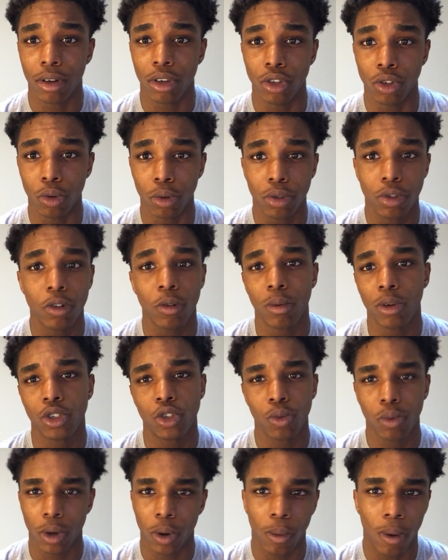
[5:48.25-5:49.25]
YouTubers
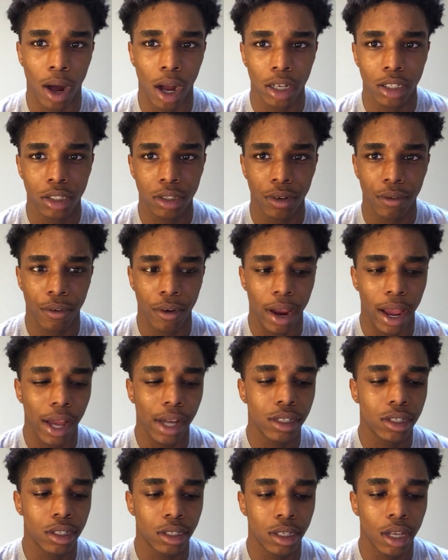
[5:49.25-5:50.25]
you want to watch for
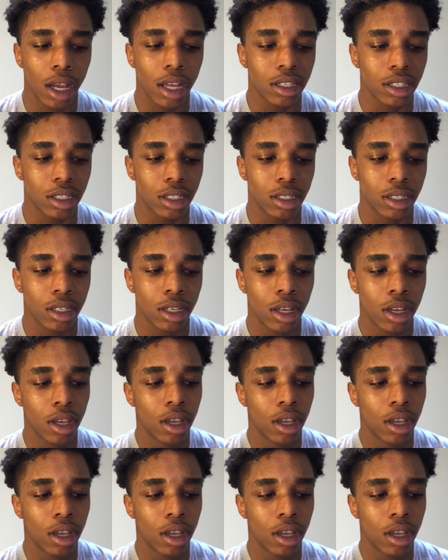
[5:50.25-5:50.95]
exercises.